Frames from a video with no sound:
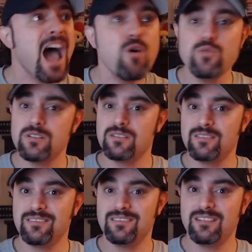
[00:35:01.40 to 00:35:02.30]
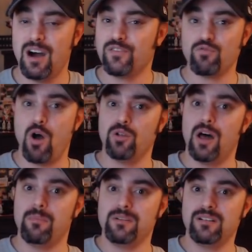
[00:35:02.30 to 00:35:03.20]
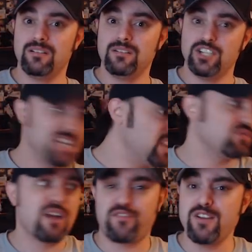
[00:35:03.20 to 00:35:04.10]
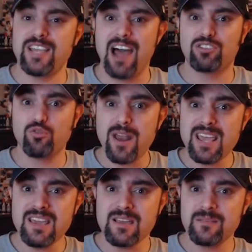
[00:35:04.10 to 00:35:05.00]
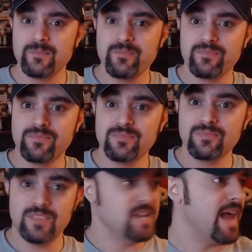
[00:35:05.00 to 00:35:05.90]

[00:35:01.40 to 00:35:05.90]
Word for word: out of the roll up. She let the referee count three. The